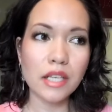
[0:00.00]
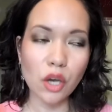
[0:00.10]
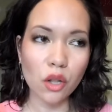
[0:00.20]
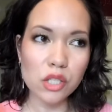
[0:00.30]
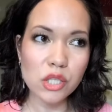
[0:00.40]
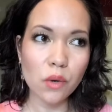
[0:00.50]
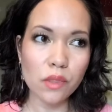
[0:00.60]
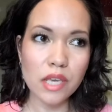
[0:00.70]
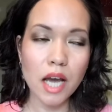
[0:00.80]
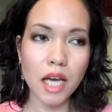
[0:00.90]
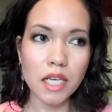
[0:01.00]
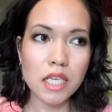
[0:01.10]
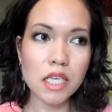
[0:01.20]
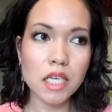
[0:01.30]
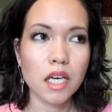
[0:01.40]
And also the
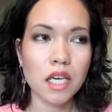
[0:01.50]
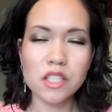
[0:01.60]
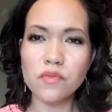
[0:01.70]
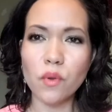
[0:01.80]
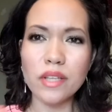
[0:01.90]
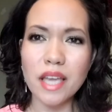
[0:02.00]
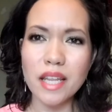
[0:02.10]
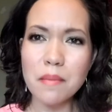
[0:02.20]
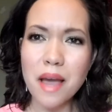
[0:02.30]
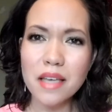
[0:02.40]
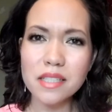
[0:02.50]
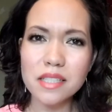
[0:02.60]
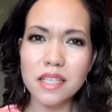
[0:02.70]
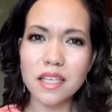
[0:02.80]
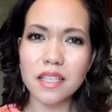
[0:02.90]
honey exfoliating
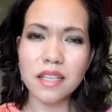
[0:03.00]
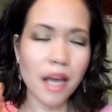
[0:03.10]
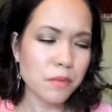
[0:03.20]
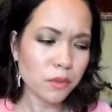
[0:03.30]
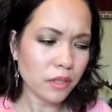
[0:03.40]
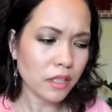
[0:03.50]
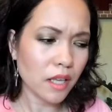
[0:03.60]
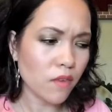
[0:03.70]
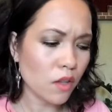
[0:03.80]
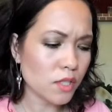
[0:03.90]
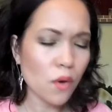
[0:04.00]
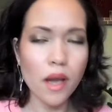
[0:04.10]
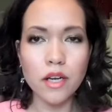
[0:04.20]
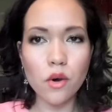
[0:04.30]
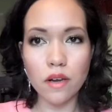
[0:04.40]
mask that I absolutely love also.
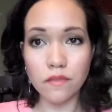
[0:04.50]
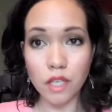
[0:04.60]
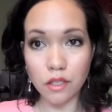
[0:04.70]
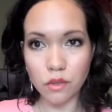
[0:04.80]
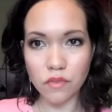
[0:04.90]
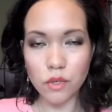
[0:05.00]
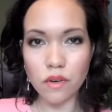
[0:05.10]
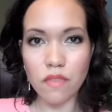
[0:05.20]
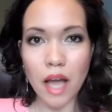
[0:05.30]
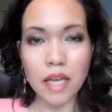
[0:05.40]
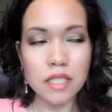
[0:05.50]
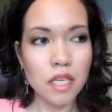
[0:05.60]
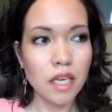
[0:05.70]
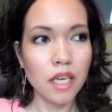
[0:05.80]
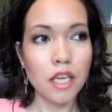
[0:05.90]
I know I've done a review of that
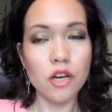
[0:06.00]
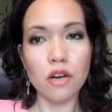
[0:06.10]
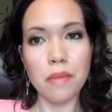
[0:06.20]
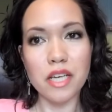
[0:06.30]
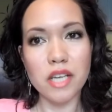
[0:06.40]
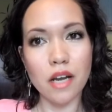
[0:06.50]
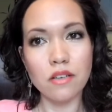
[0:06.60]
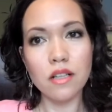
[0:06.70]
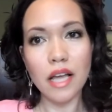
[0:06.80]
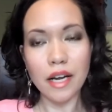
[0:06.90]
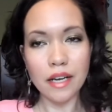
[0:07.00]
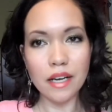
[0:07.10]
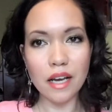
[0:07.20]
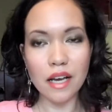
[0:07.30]
here on my channel, and